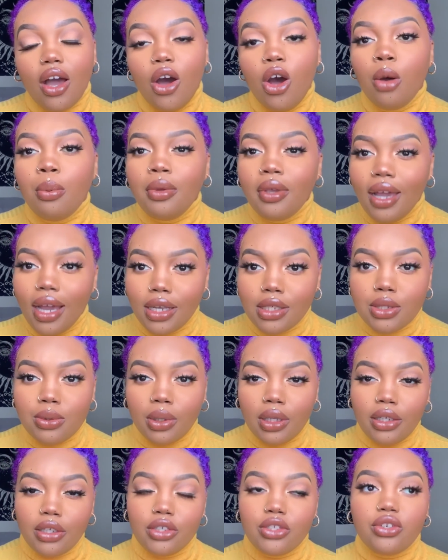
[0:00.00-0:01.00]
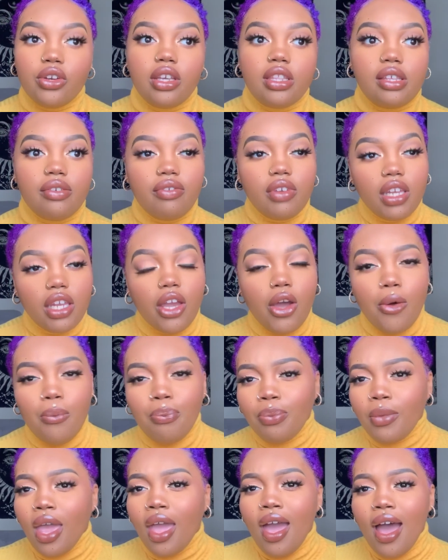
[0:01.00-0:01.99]
I hope you guys really enjoyed the
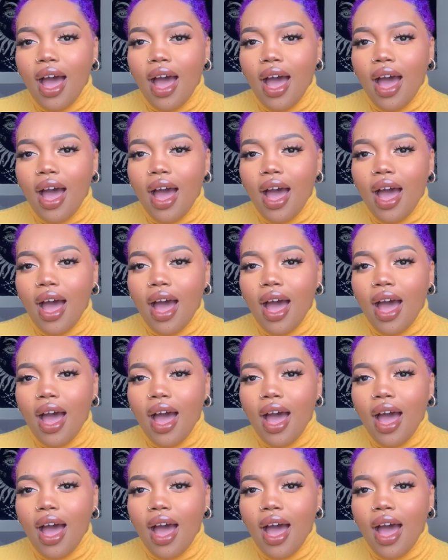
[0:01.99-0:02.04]
video.